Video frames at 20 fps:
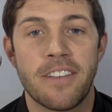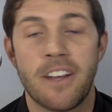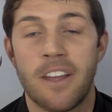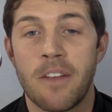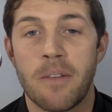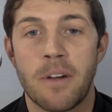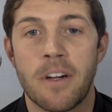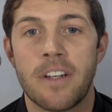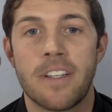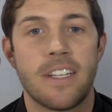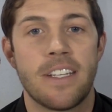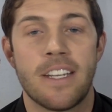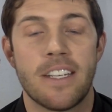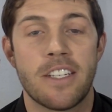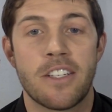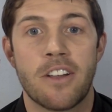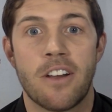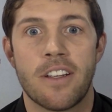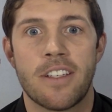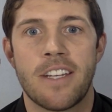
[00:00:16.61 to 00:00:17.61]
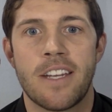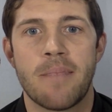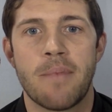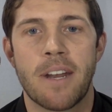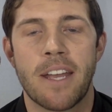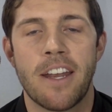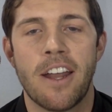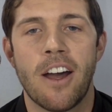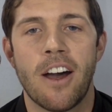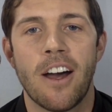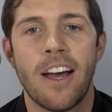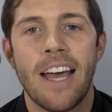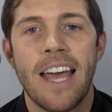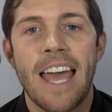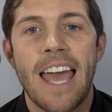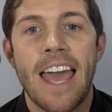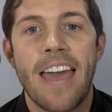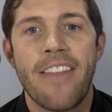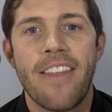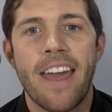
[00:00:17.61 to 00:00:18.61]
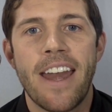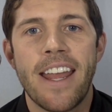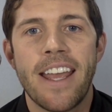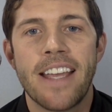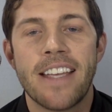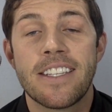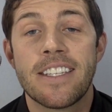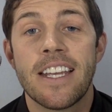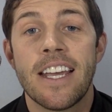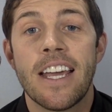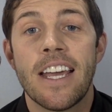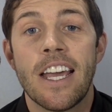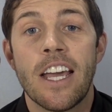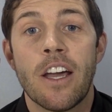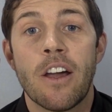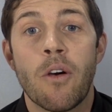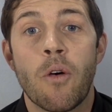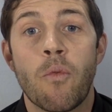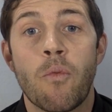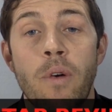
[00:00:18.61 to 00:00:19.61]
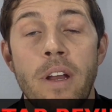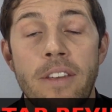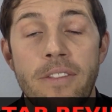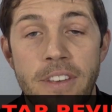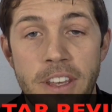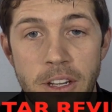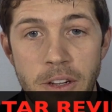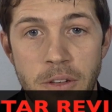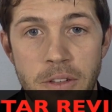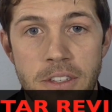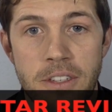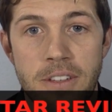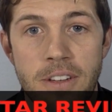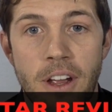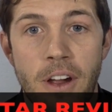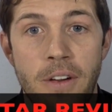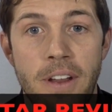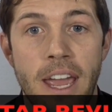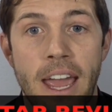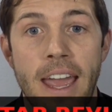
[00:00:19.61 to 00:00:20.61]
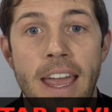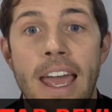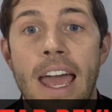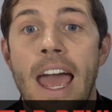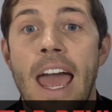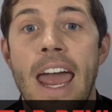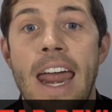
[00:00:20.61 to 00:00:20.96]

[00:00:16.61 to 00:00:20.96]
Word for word: In other words, it doesn't cost any money at all, and that is reviews, okay?